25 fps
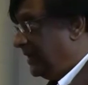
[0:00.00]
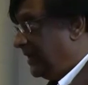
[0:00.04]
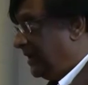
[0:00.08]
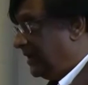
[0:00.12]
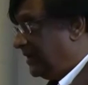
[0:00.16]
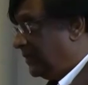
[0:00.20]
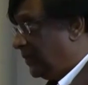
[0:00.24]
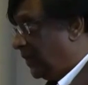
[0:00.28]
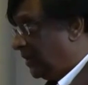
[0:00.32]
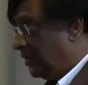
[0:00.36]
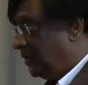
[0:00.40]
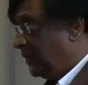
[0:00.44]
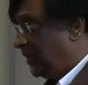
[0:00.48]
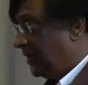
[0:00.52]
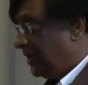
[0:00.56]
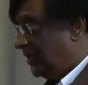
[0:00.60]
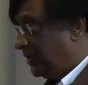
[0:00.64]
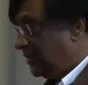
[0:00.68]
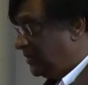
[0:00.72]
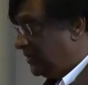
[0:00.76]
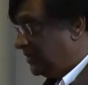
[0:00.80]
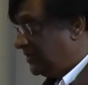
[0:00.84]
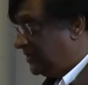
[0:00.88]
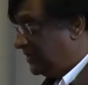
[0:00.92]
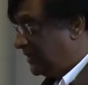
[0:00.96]
Right. What you want to
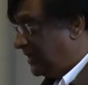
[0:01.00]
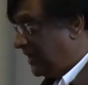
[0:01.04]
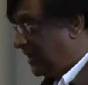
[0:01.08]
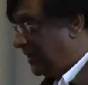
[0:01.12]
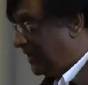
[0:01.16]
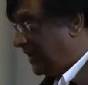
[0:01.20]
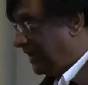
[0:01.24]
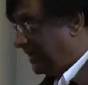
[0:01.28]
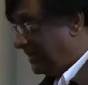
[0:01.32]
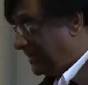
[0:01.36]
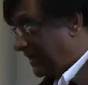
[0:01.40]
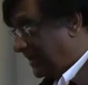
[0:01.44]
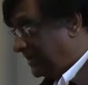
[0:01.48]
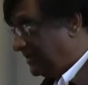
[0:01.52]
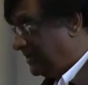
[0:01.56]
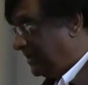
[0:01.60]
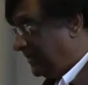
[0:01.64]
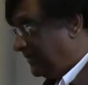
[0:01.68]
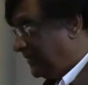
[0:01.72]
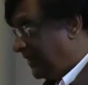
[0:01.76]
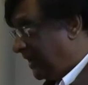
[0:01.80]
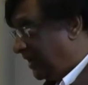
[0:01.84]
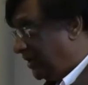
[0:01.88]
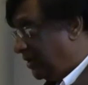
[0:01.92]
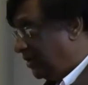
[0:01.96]
do is to now
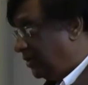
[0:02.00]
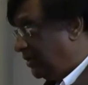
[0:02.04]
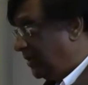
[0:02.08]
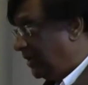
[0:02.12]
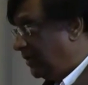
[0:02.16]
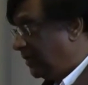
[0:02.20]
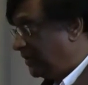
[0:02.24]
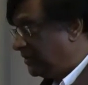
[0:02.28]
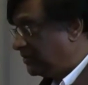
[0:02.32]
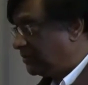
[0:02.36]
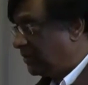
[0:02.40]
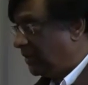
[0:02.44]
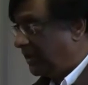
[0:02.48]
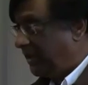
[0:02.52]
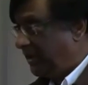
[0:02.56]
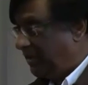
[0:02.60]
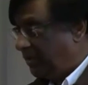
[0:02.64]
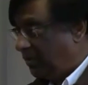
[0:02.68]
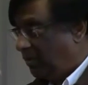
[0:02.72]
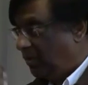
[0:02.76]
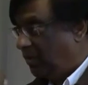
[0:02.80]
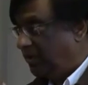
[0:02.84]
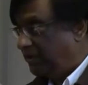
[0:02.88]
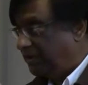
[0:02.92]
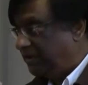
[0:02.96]
identify, you're doing what's called
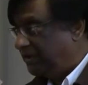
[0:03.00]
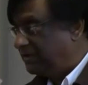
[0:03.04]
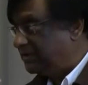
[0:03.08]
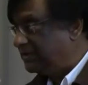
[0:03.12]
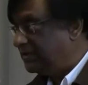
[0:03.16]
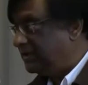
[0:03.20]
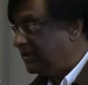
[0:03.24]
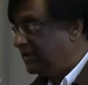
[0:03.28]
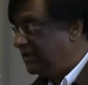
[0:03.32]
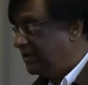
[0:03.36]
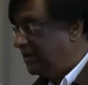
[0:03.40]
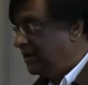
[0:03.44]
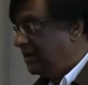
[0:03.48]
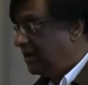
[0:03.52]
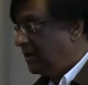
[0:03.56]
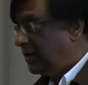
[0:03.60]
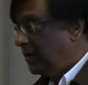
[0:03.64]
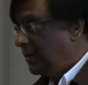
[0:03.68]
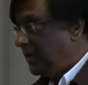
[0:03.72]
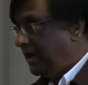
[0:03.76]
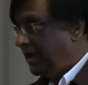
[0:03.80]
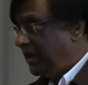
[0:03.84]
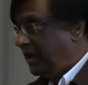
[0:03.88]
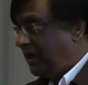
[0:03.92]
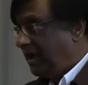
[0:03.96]
an audit.
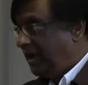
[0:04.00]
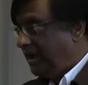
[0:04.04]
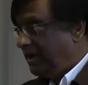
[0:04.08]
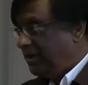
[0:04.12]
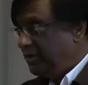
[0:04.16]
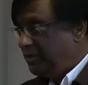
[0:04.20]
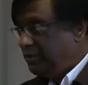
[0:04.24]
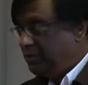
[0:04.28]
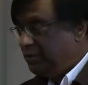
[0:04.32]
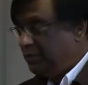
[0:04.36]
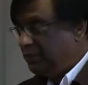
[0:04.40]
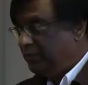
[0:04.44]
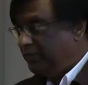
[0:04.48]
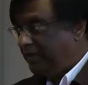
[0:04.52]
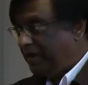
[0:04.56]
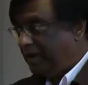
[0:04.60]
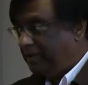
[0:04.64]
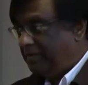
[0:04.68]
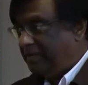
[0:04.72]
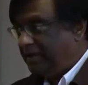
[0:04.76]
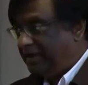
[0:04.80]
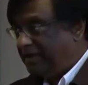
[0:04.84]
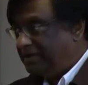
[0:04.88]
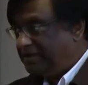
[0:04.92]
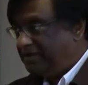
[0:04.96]
Where are you
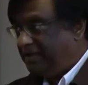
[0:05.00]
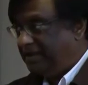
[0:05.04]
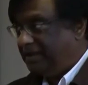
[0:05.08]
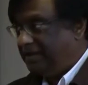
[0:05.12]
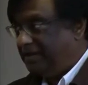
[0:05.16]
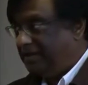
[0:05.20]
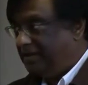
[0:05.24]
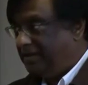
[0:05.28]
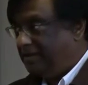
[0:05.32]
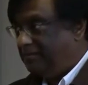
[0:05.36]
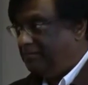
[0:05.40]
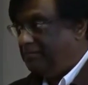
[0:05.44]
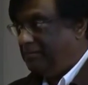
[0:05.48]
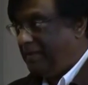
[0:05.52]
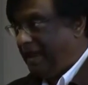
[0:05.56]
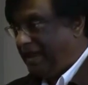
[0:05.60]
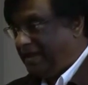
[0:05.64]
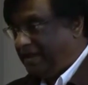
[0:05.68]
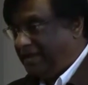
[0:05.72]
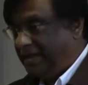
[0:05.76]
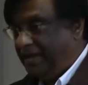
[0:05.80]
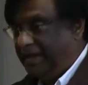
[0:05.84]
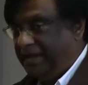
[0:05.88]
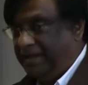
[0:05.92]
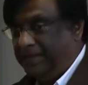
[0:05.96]
vibrating
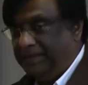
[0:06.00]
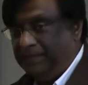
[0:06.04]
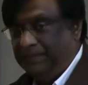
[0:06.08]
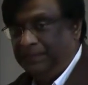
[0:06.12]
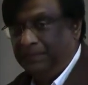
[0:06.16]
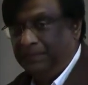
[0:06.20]
mainly?